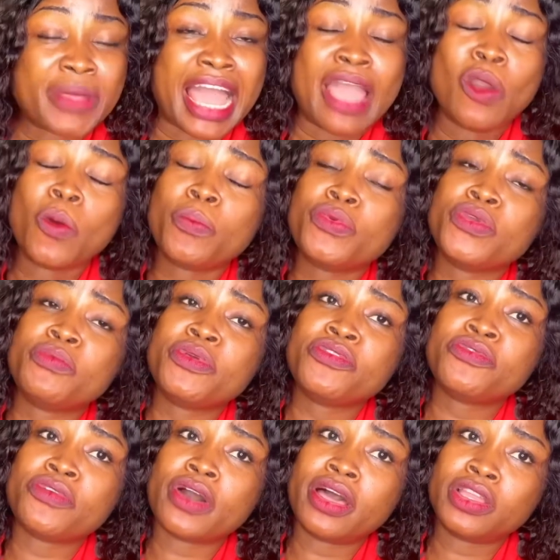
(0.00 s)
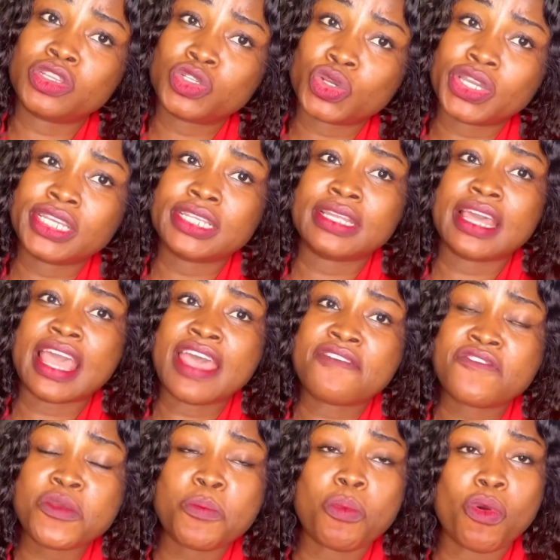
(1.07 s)
I hope you'll be enjoying
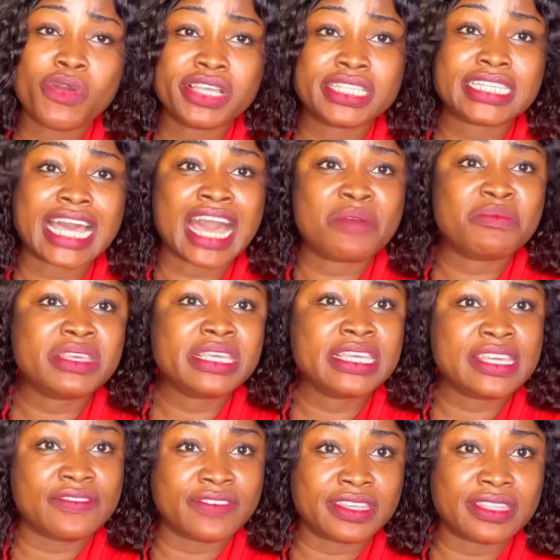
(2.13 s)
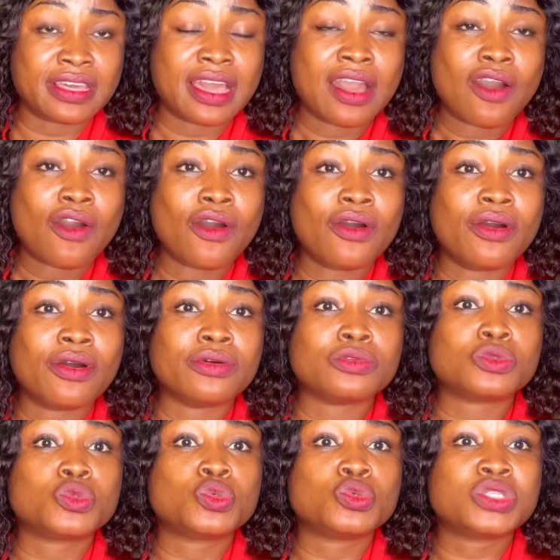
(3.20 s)
every point I'll be giving
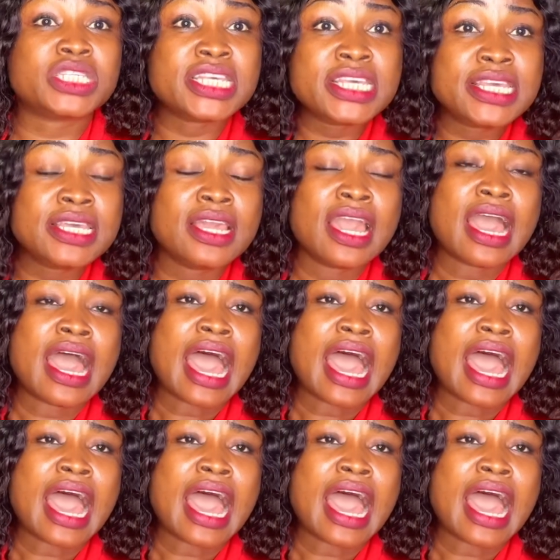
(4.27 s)
to see